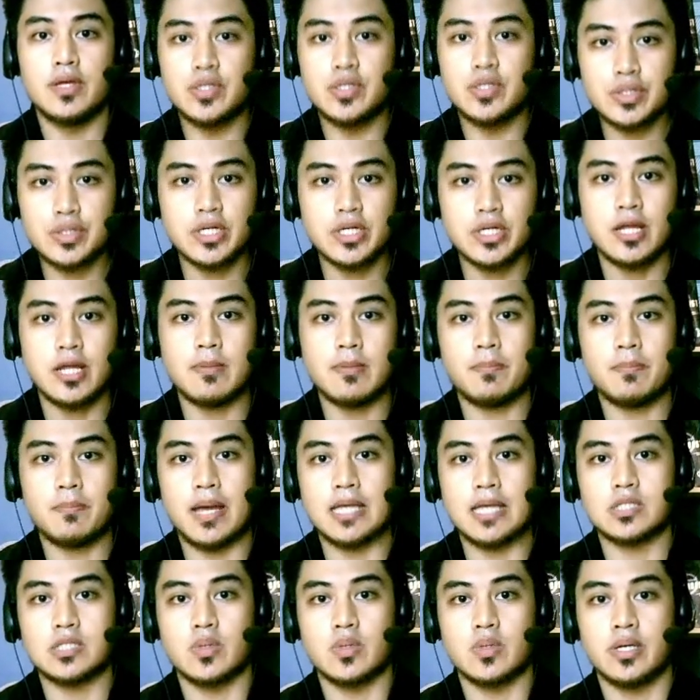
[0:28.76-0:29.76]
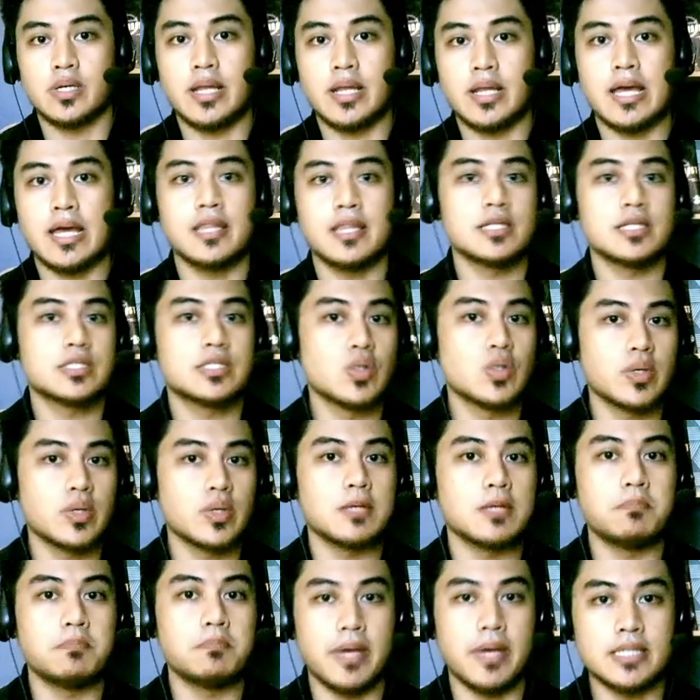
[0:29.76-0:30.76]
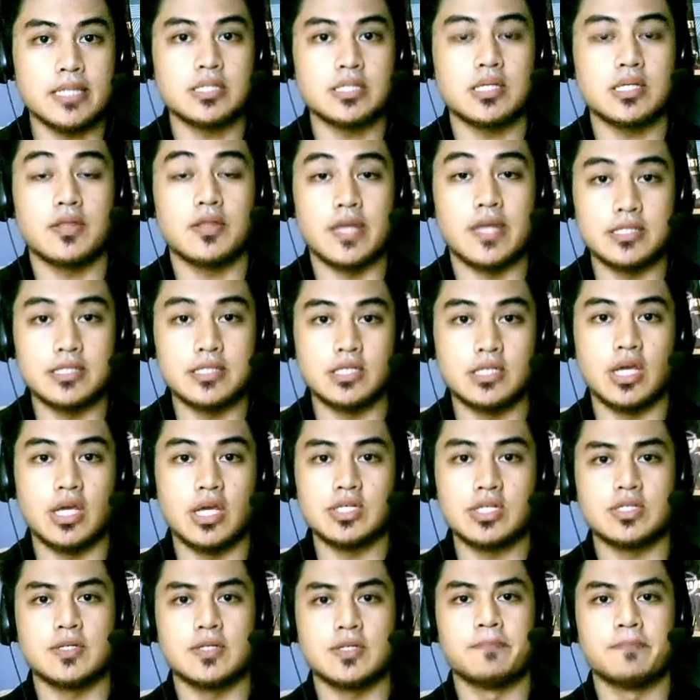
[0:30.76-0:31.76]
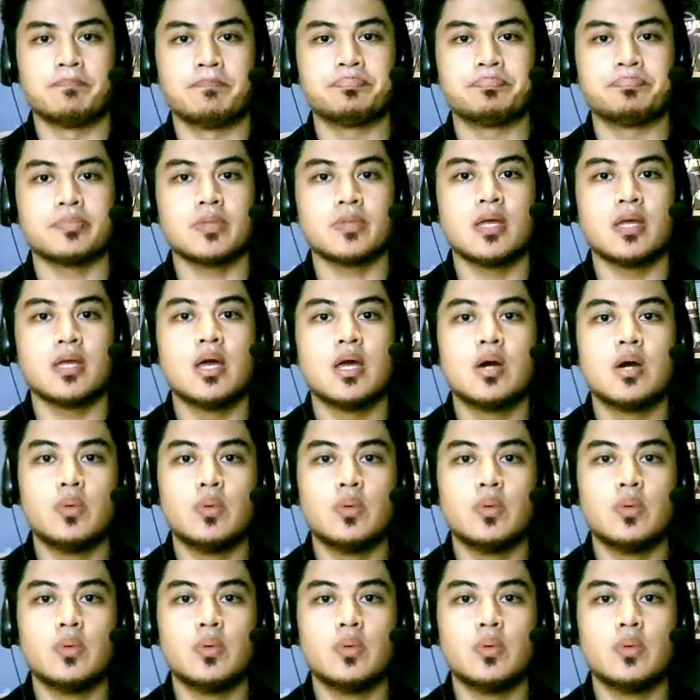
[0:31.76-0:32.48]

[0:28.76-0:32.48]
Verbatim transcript: username and password and the token-based authentication. We